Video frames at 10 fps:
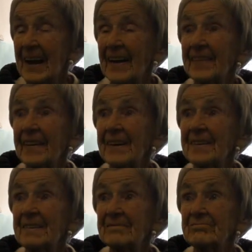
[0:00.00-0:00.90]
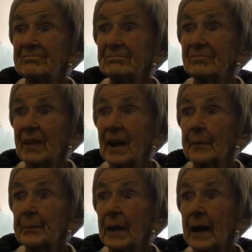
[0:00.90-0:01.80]
And then
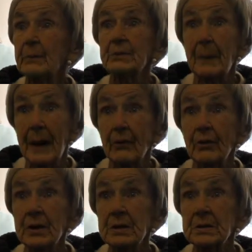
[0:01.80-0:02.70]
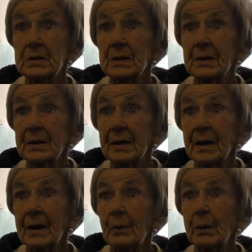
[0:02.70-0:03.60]
I was married
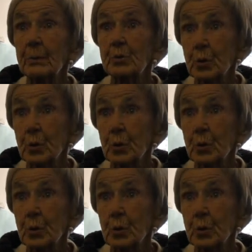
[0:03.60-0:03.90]
when I was